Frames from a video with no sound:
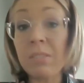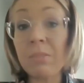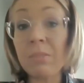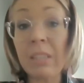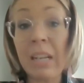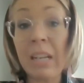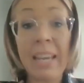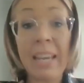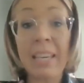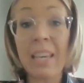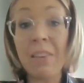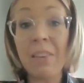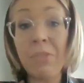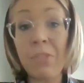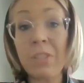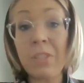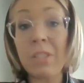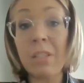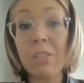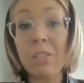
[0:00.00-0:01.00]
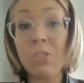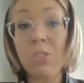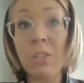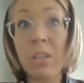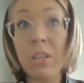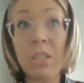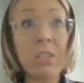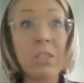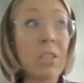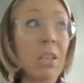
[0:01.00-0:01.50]
Like if
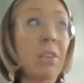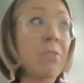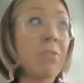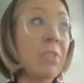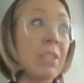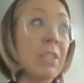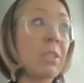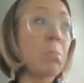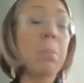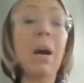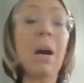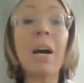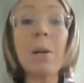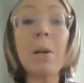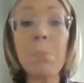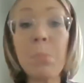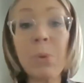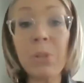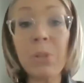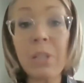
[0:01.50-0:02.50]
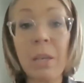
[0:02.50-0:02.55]
it's purple,